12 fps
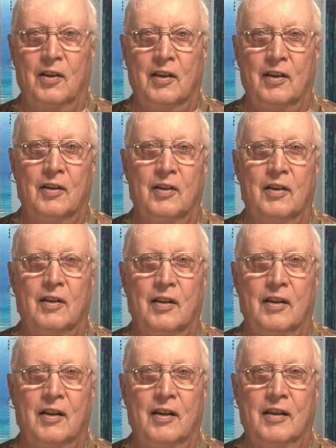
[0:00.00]

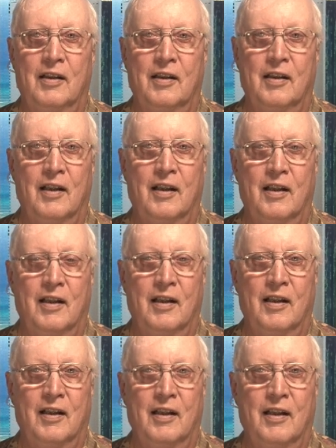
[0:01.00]

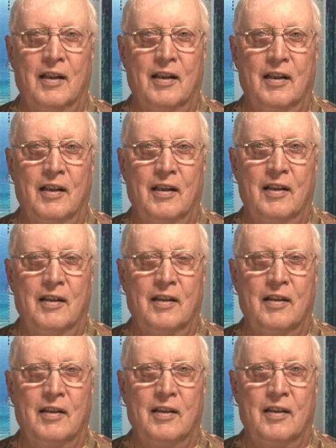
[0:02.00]

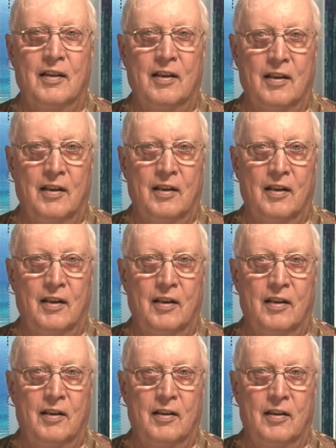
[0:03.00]

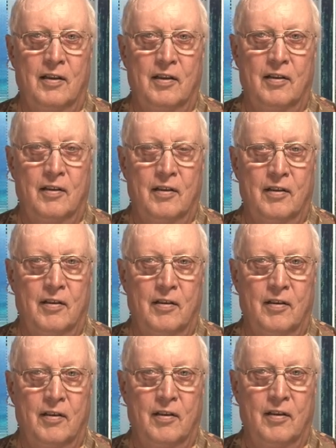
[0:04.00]

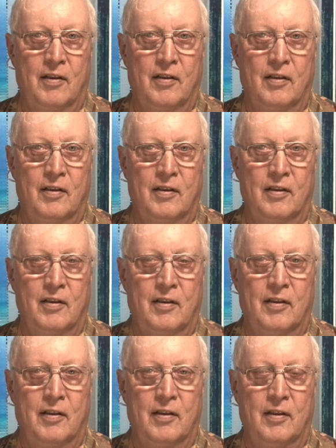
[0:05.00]

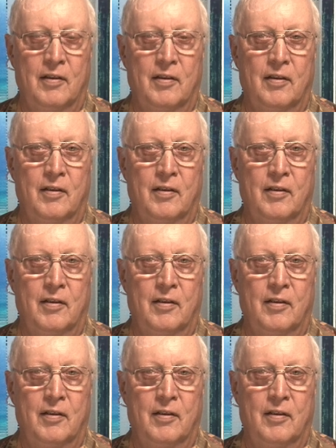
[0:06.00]
[no speech]